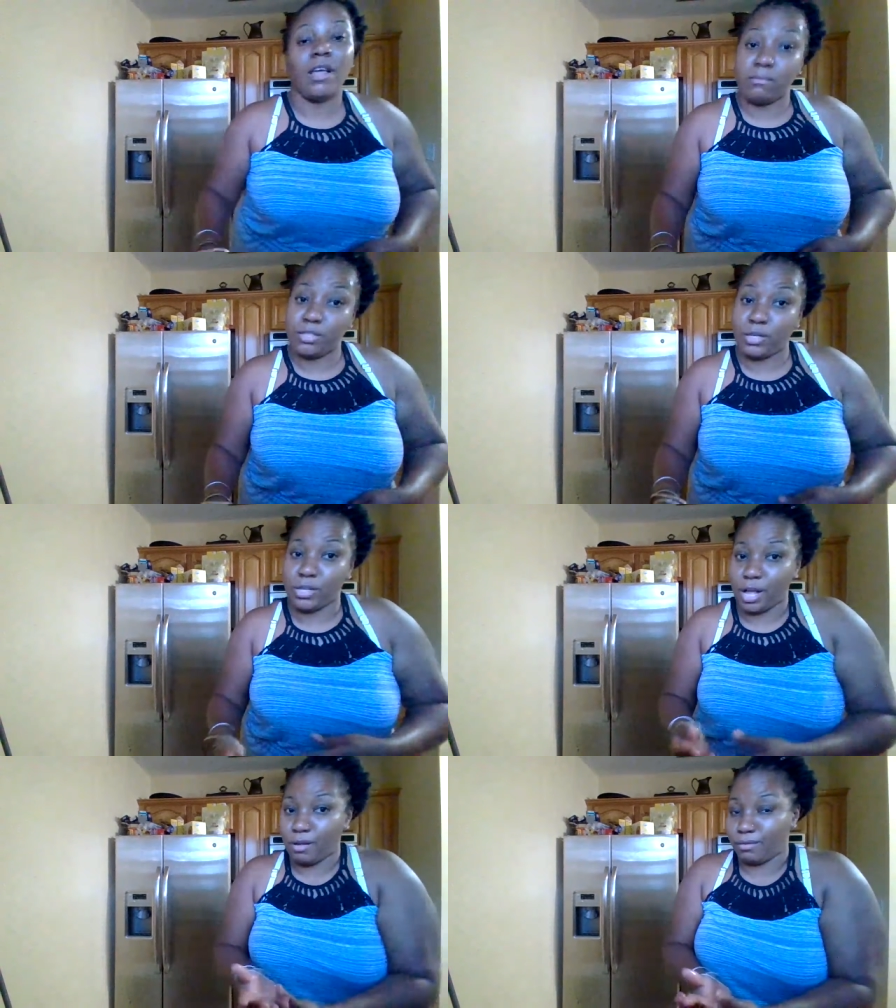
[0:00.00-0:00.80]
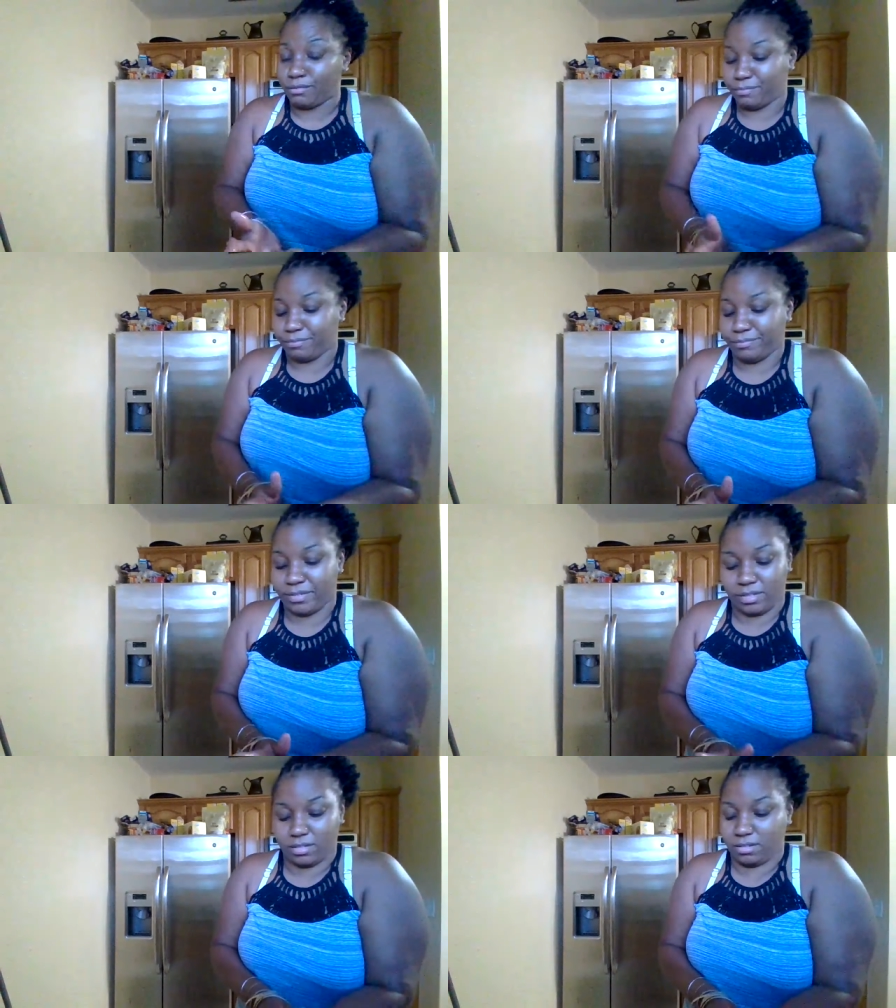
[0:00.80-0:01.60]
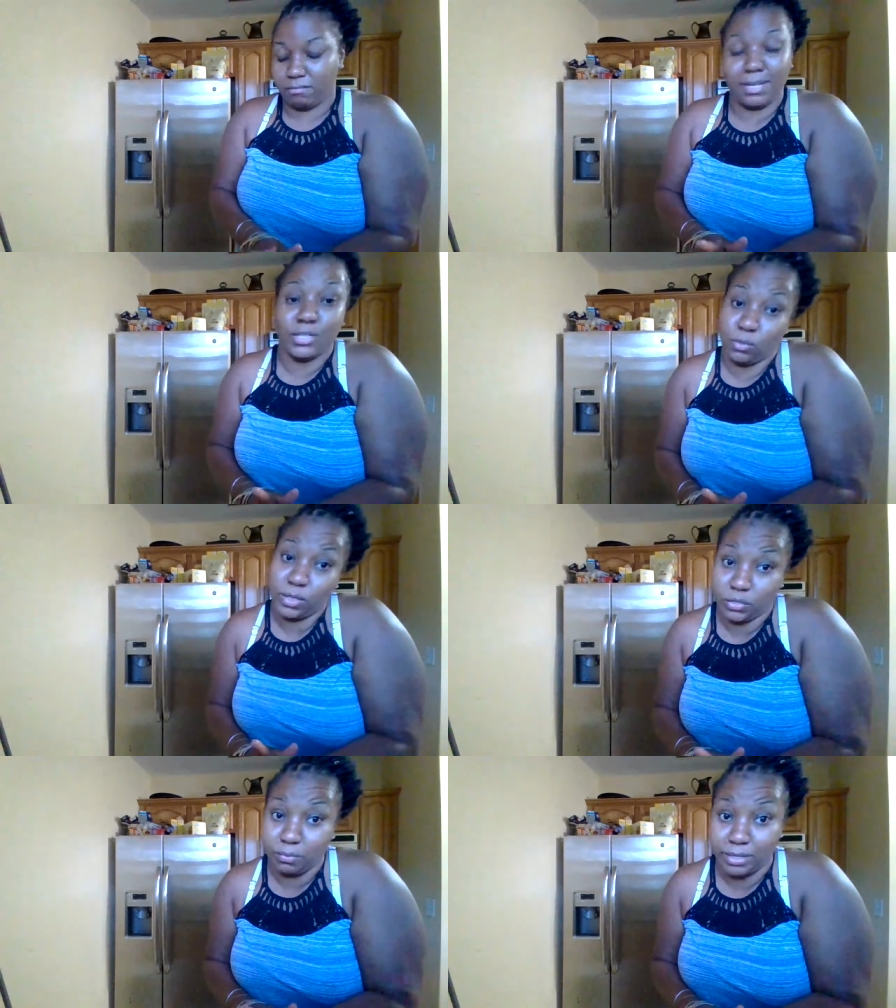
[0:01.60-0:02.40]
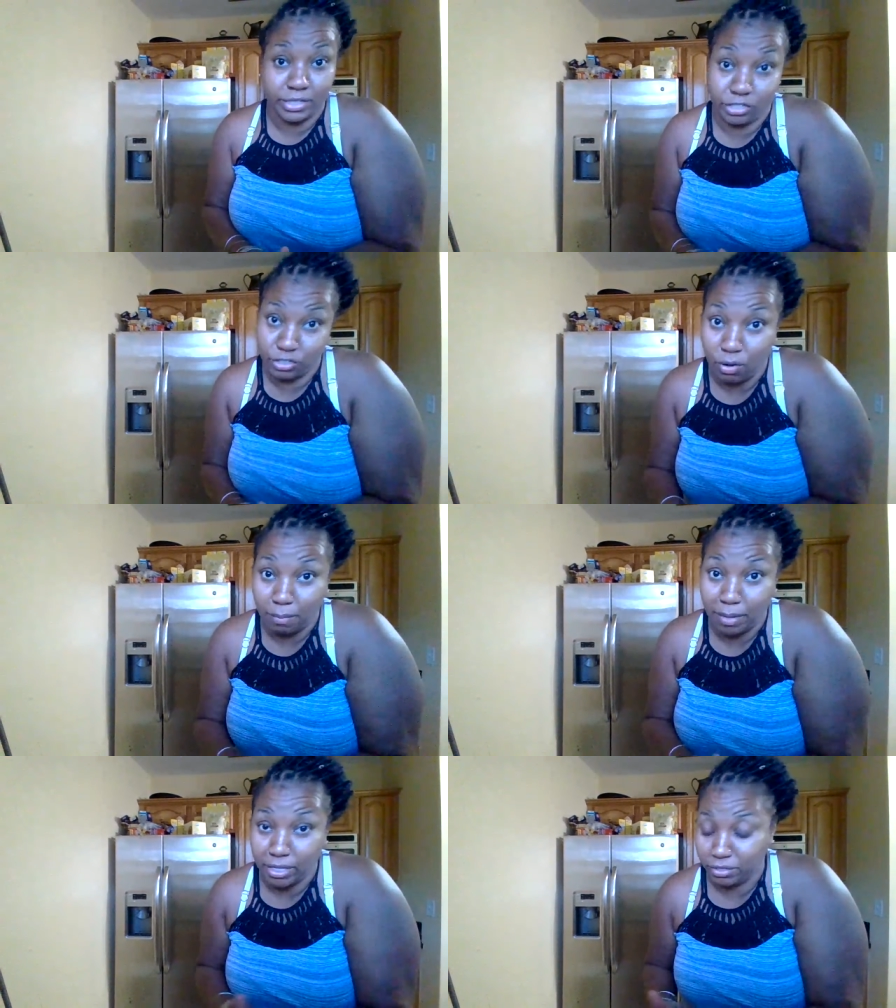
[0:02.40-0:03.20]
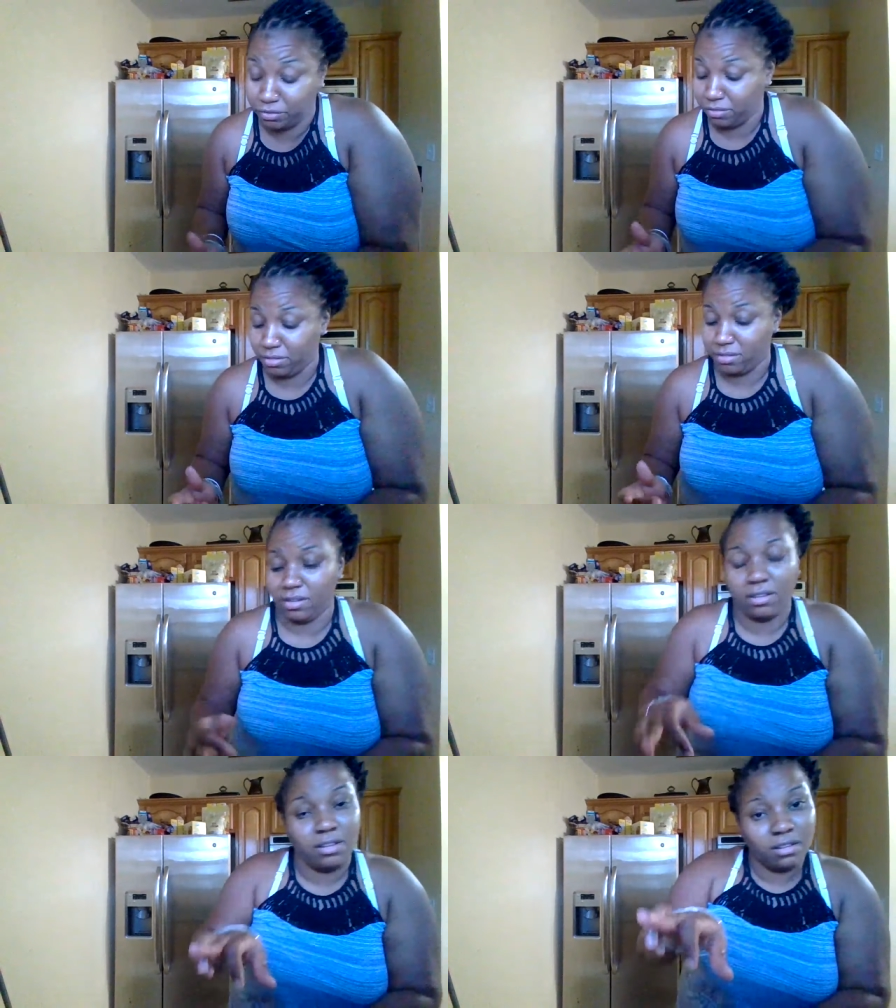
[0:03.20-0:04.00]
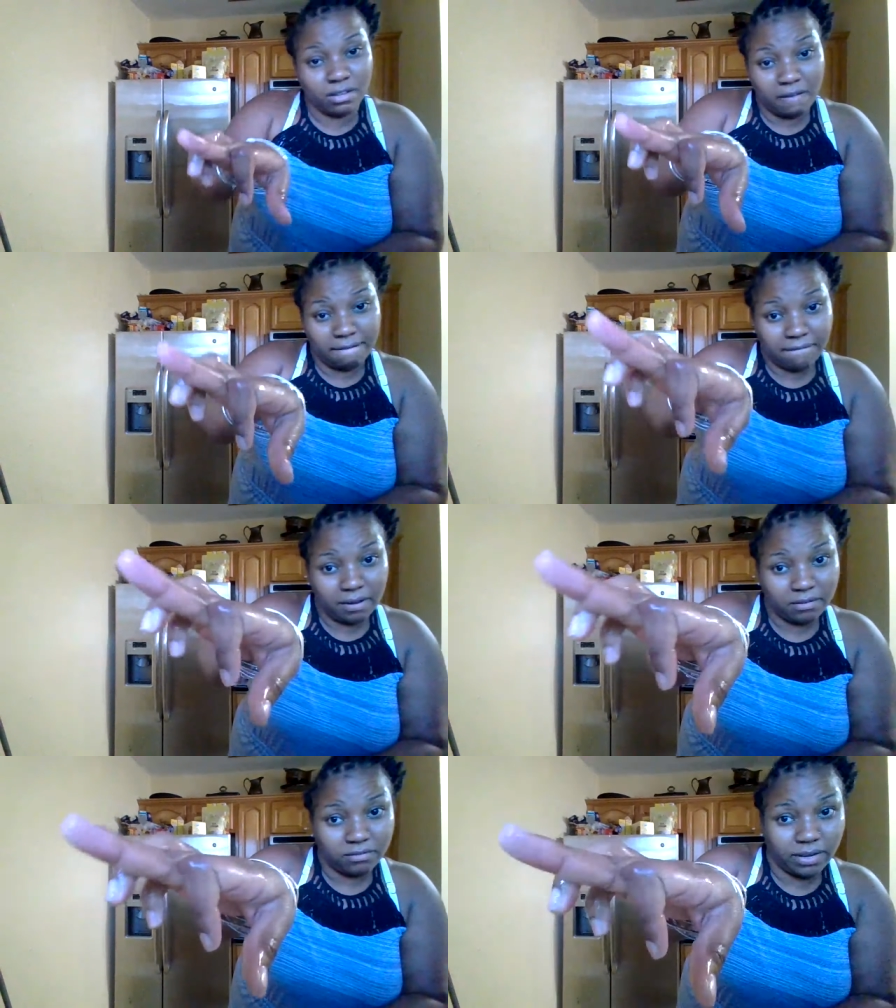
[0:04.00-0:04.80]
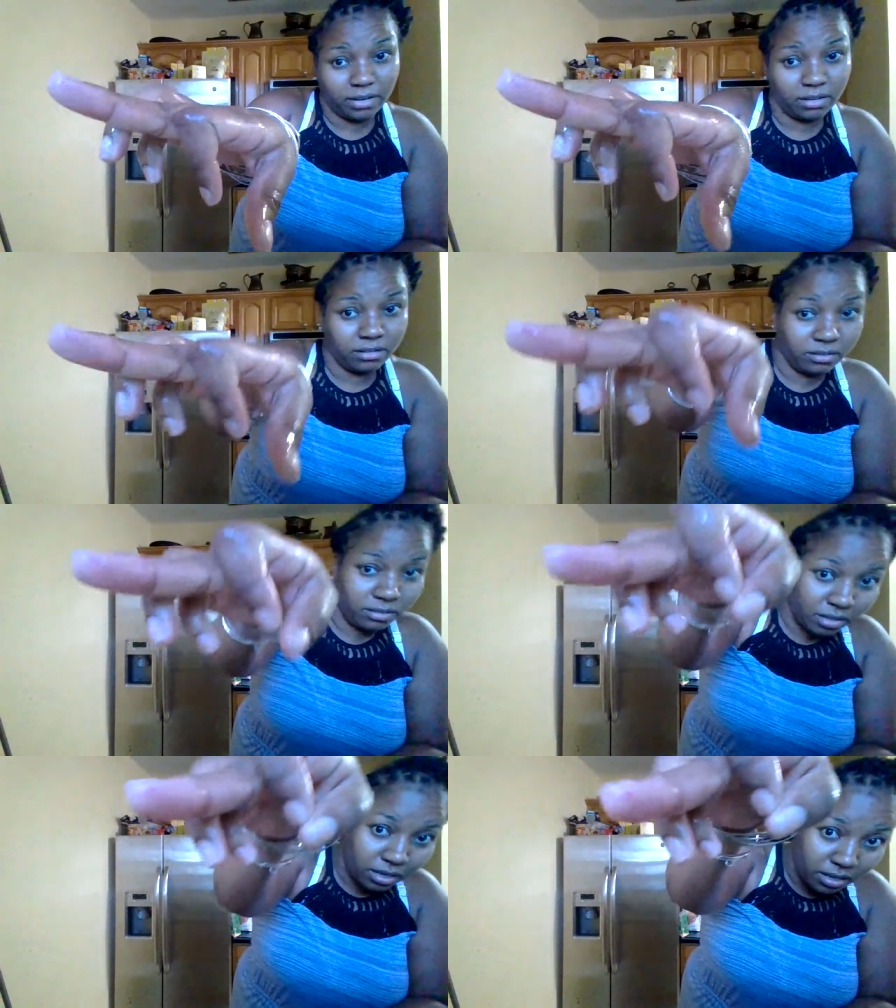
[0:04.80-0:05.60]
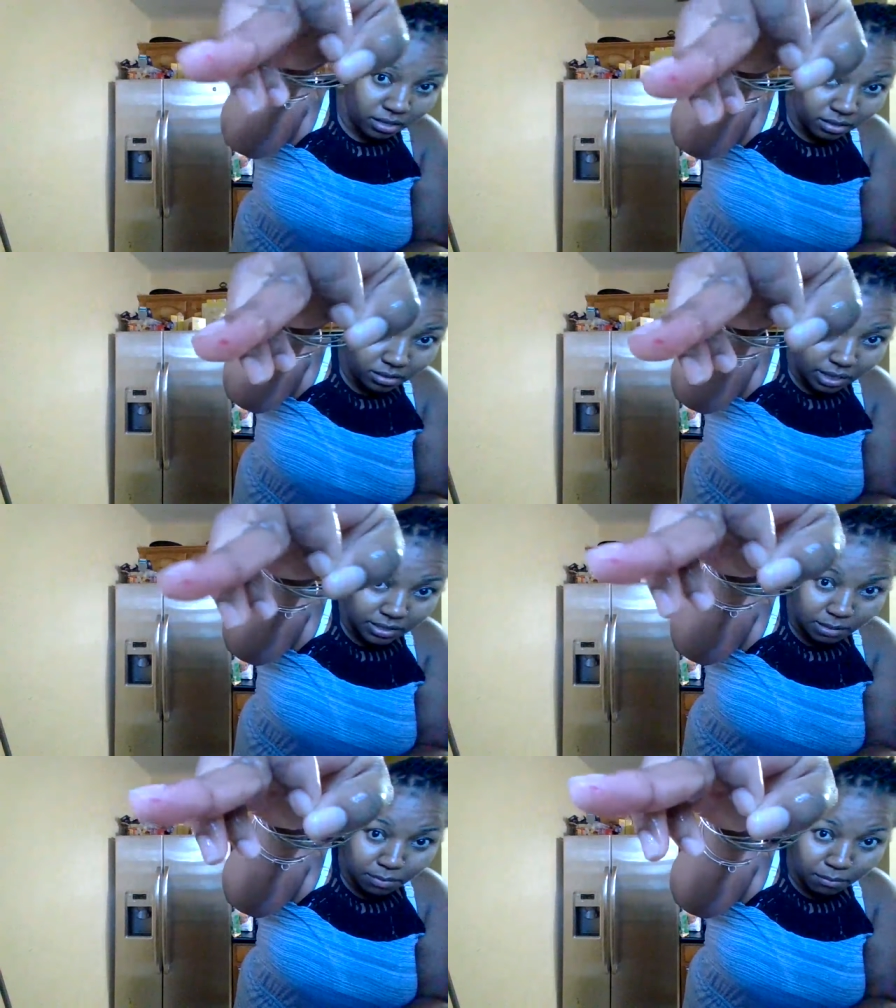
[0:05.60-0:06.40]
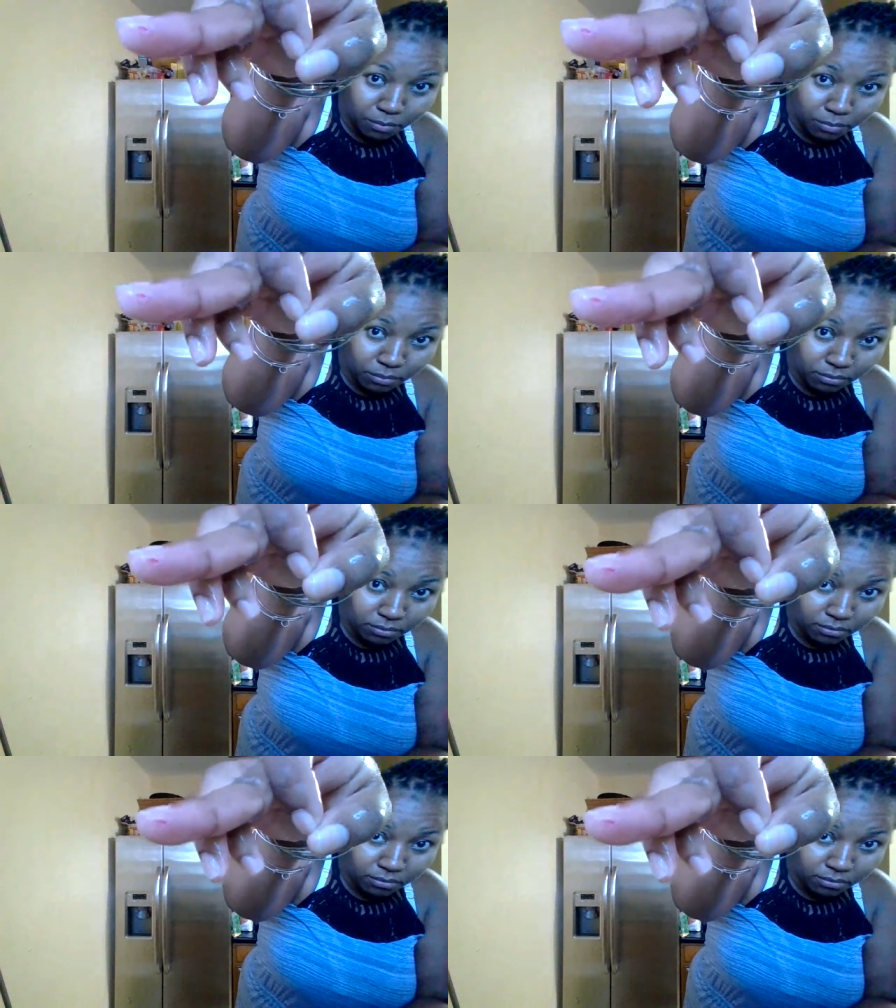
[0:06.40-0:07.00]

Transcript: Let me show y'all. Me doing too much because you know I'm extra. You see it? Y'all see my boo-boo?